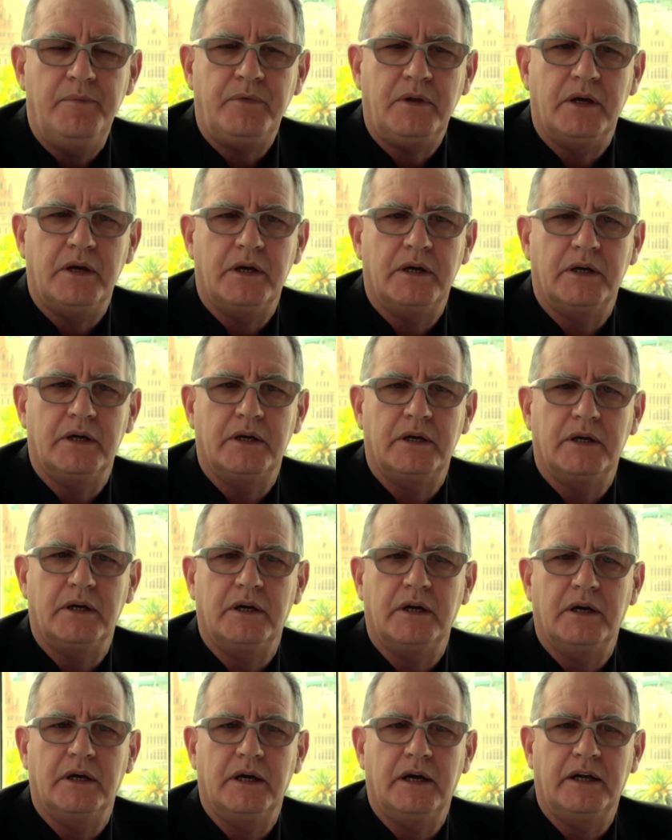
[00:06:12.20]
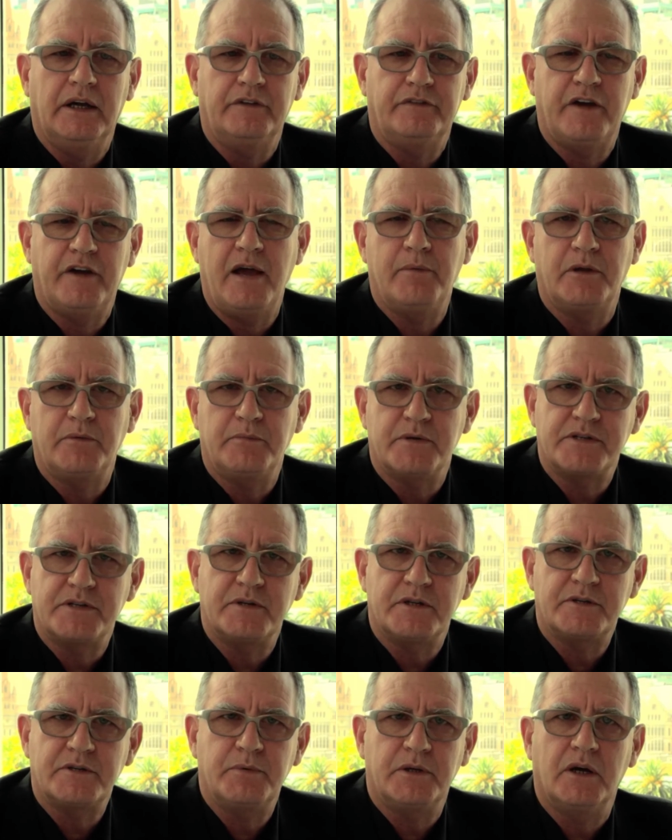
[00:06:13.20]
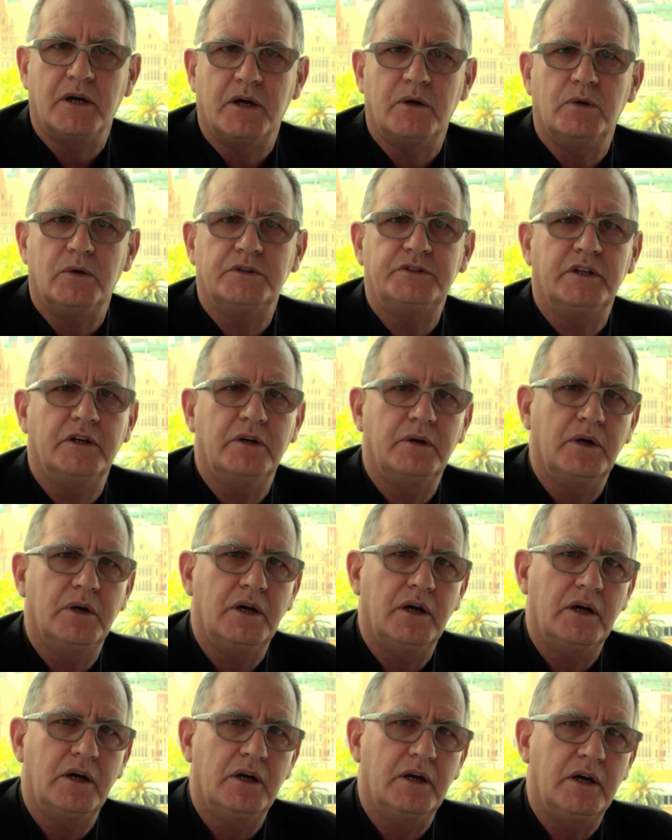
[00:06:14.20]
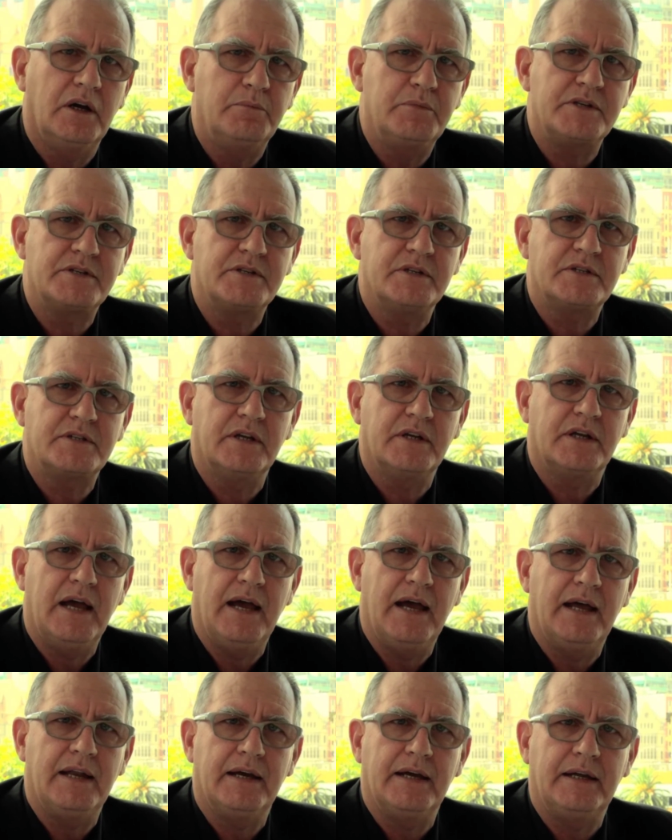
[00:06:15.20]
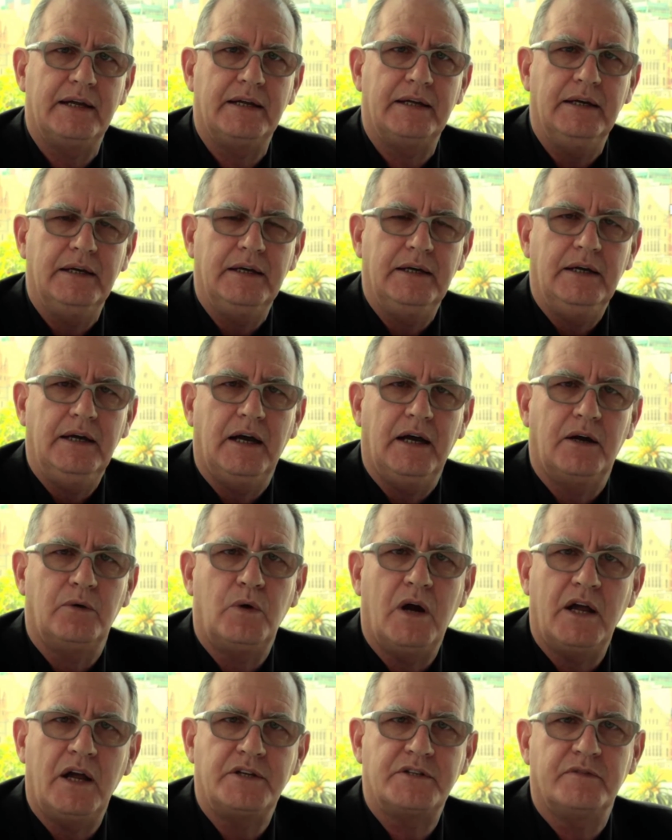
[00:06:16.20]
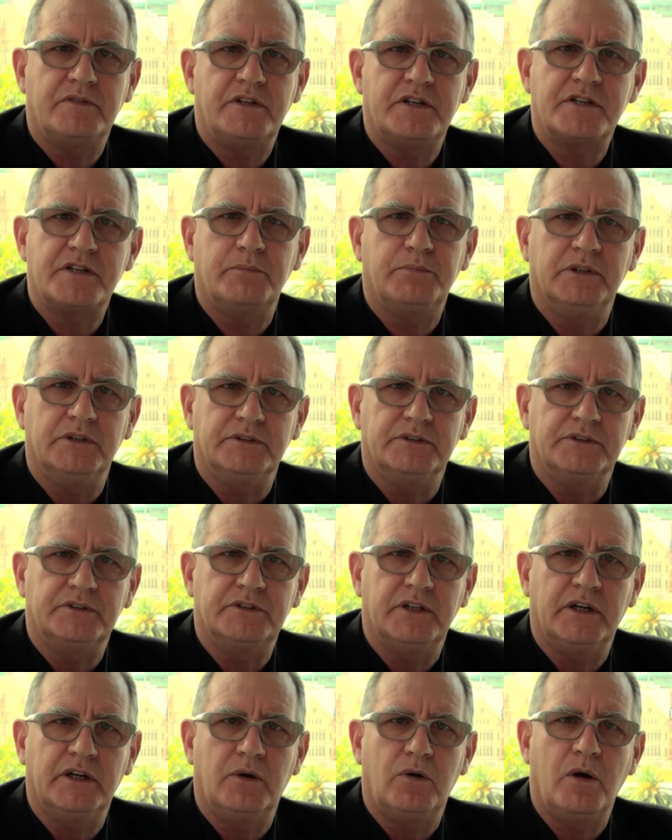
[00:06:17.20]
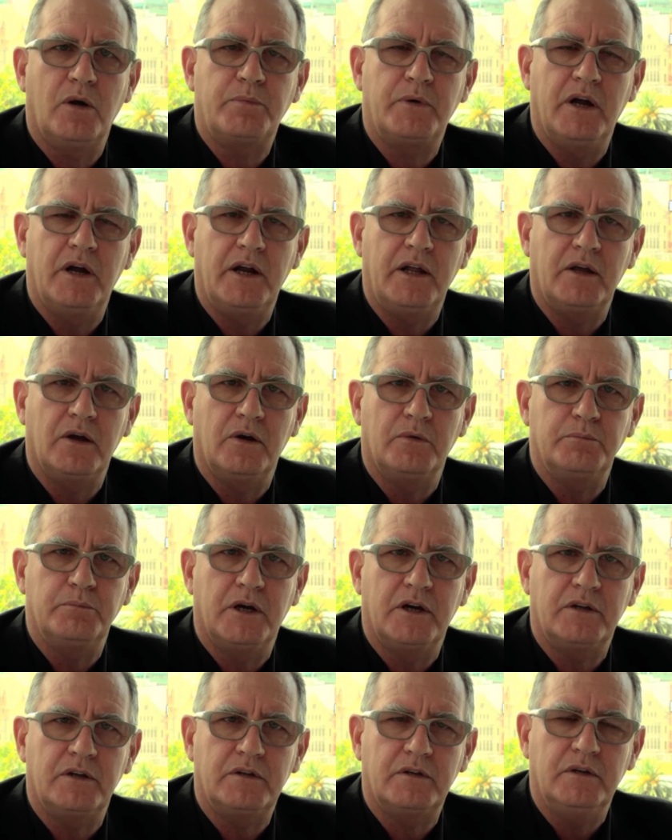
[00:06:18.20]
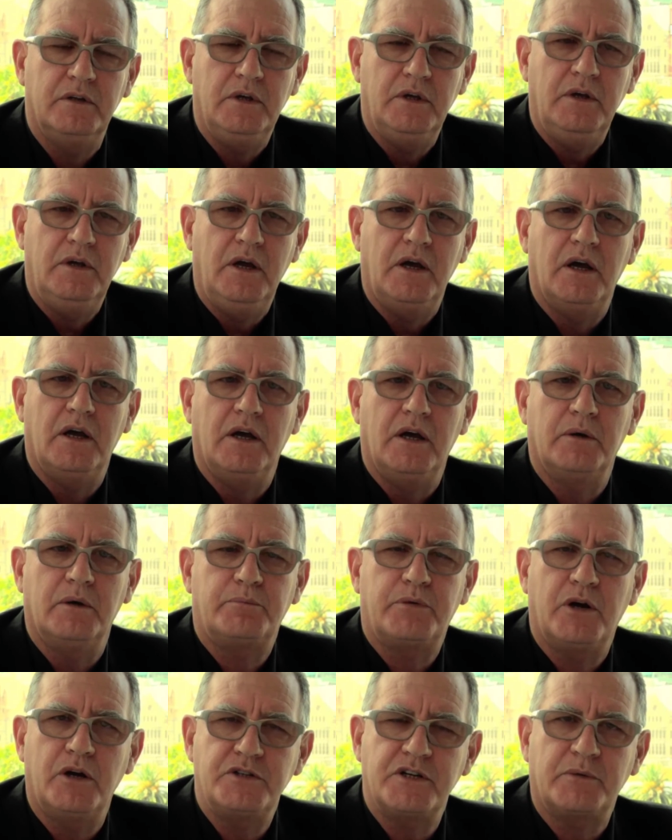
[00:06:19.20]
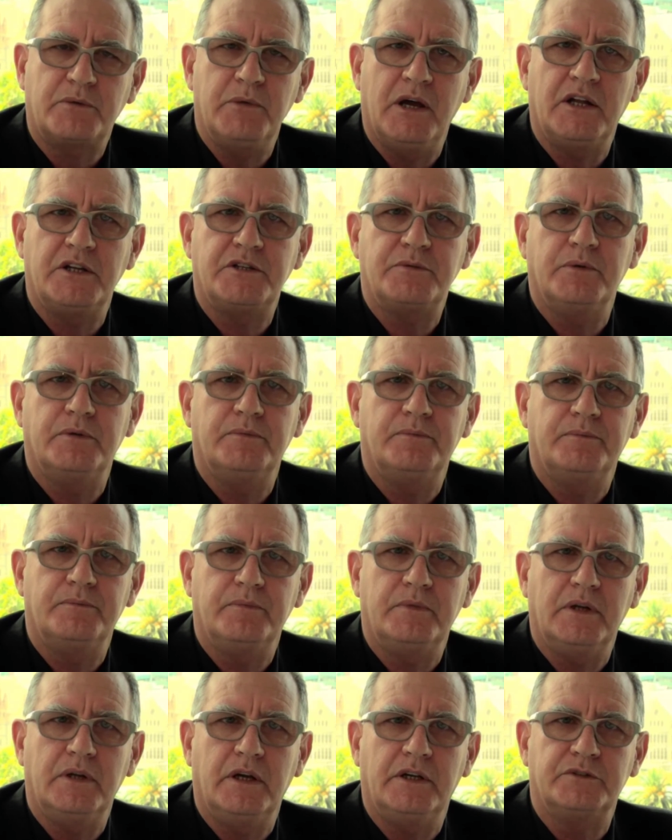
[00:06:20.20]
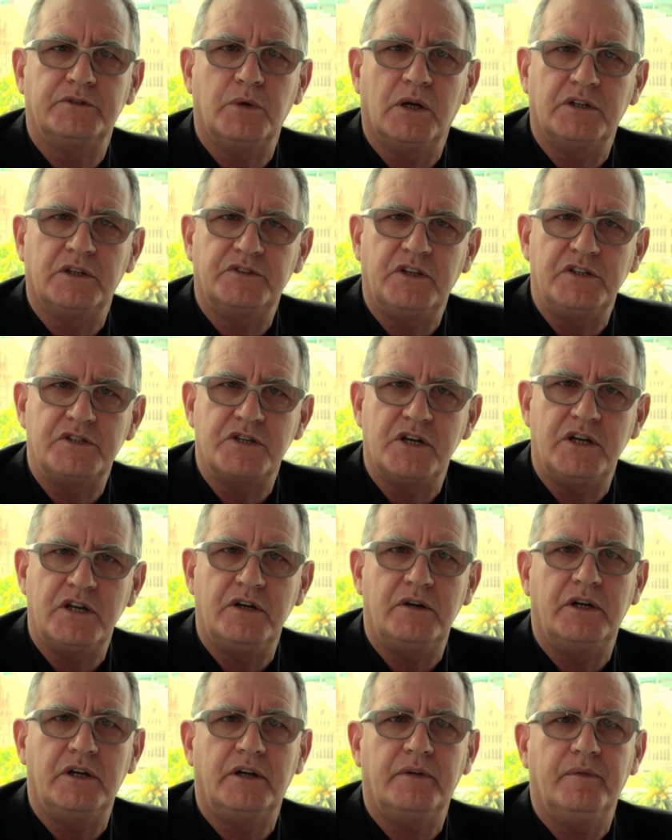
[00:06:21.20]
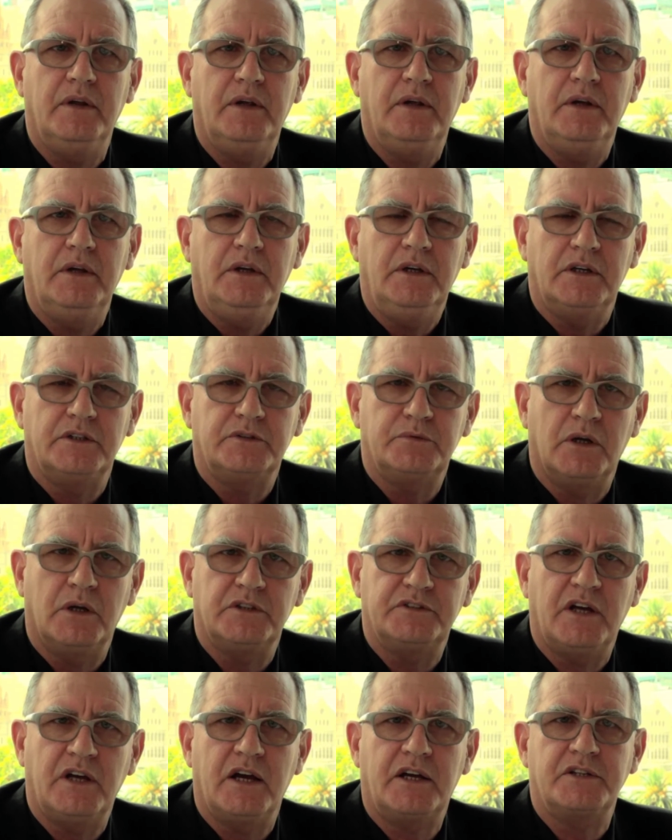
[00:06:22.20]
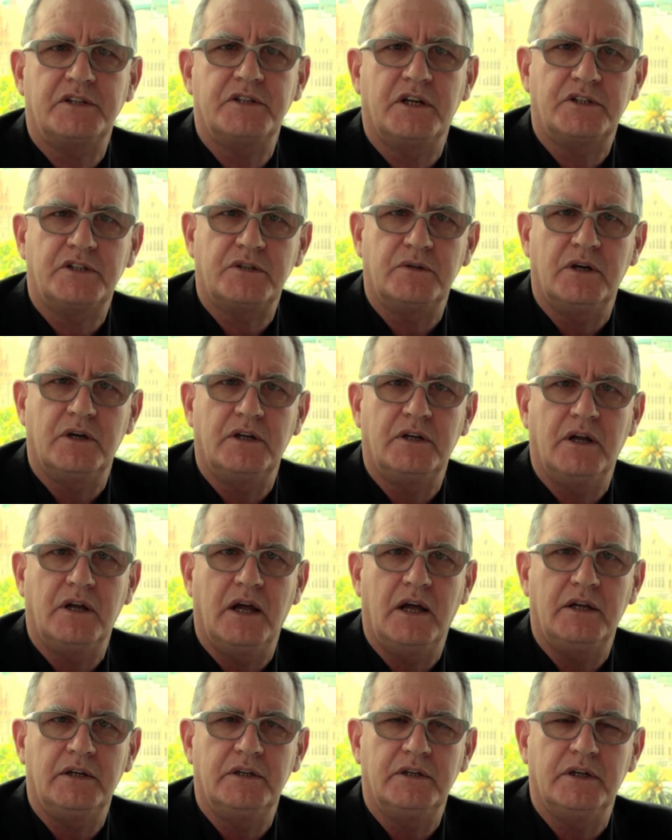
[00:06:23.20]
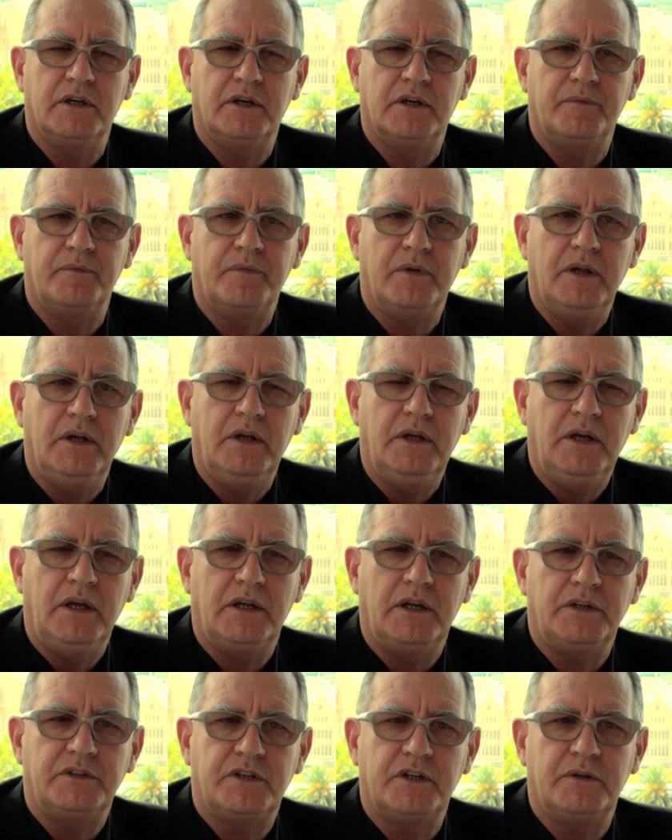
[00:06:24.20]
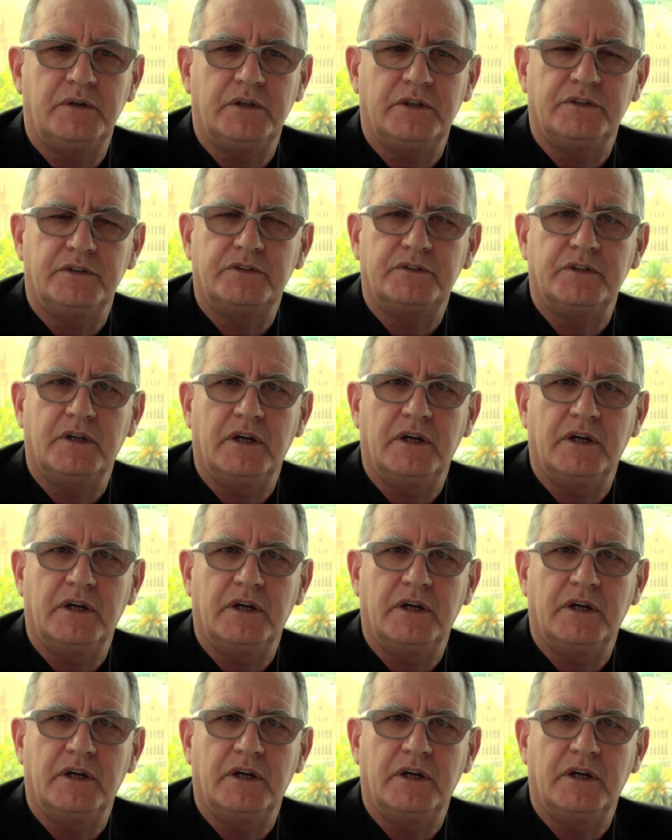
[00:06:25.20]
a family business, but they were also a business that had a range of disciplines. They were operating on both project management as well as engineering, as well as architecture and interiors.